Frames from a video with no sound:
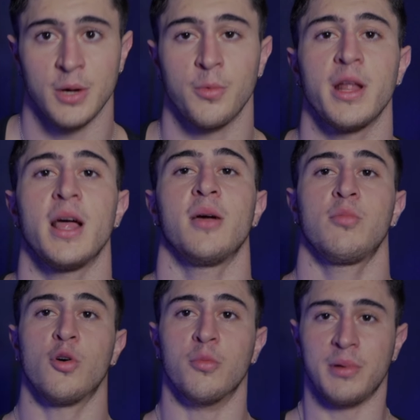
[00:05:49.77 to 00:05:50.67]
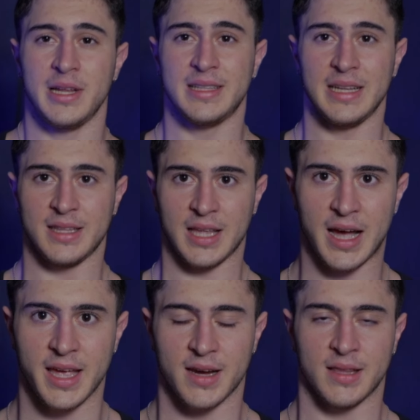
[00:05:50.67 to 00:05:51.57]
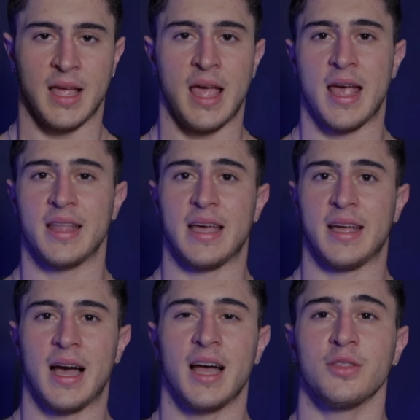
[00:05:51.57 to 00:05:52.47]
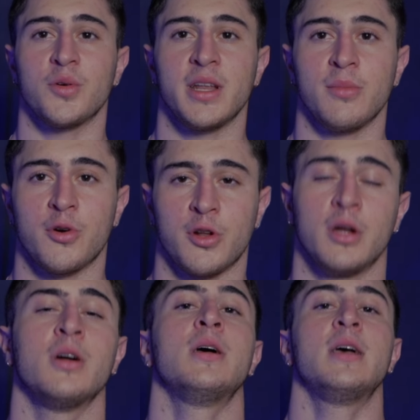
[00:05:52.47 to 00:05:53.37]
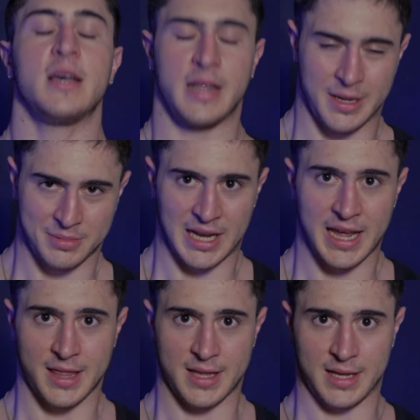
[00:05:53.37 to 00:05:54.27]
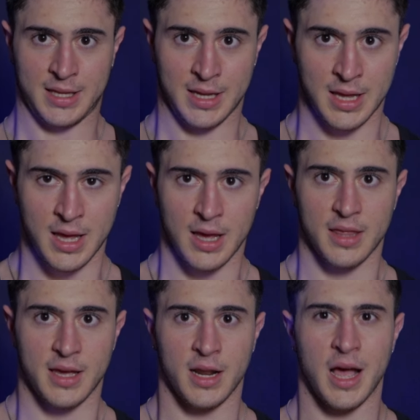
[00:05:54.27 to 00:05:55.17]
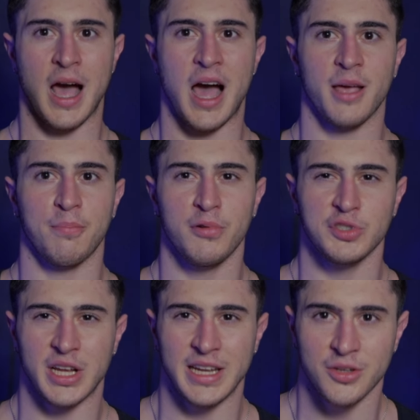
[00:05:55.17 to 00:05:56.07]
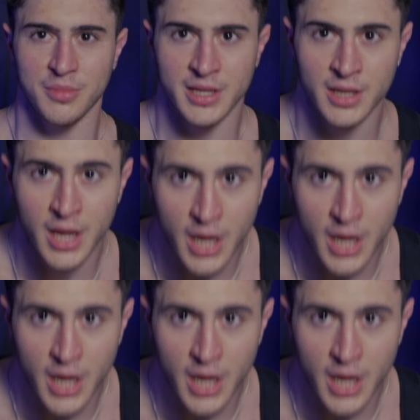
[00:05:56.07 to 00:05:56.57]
When I am completely tired and I can't do any more reps like that, then I push a little bit